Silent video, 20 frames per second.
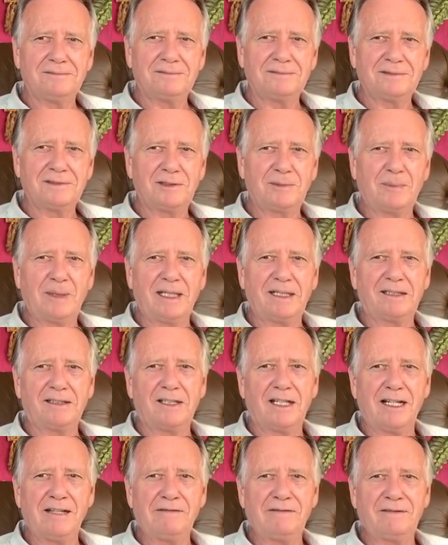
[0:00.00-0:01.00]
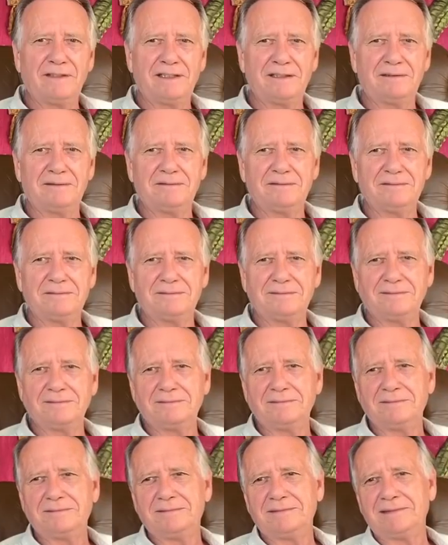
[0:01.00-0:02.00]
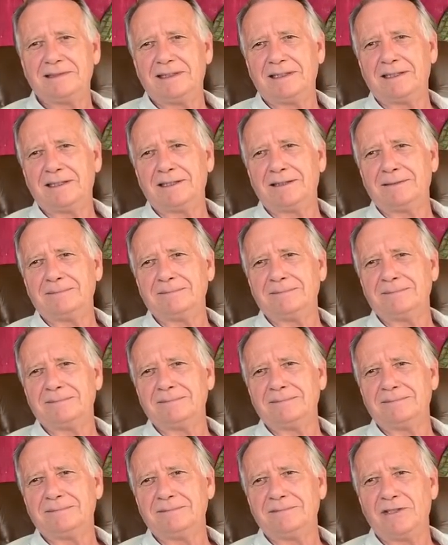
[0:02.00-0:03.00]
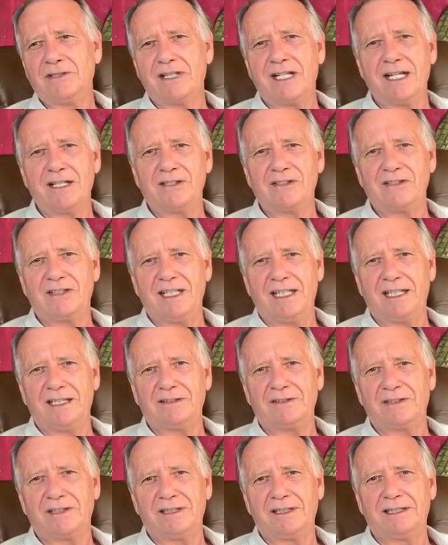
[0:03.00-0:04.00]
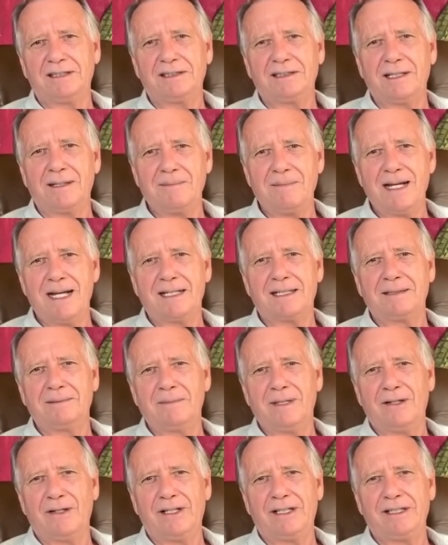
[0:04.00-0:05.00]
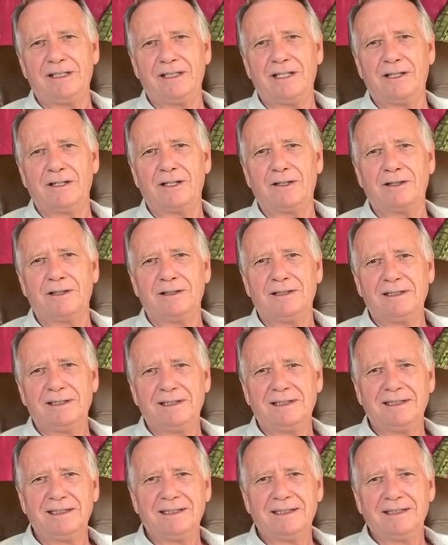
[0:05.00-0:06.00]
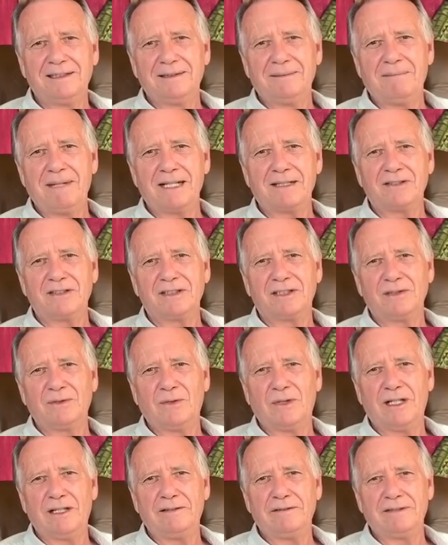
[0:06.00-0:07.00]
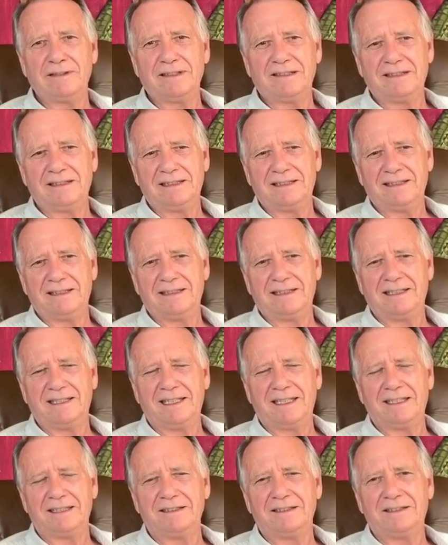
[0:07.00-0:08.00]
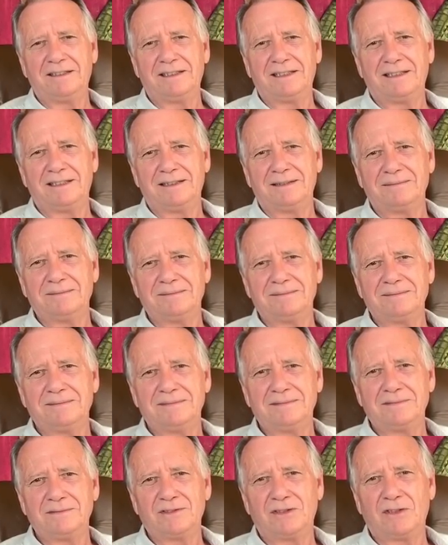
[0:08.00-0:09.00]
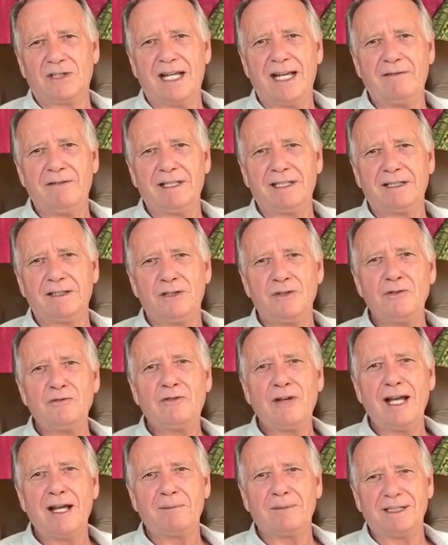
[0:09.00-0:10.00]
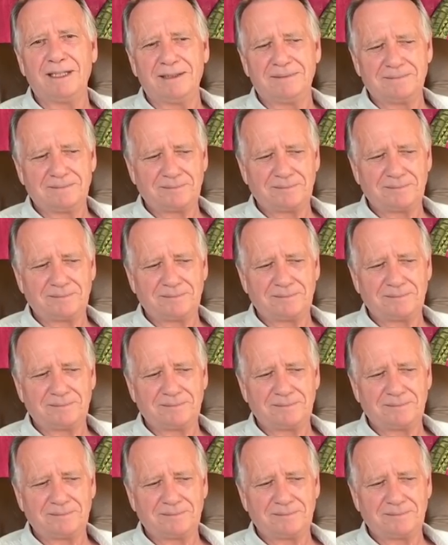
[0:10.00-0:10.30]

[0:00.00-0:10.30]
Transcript: spent a life in um, the United States and then come back and married a younger Mexican wife and um, having a new family.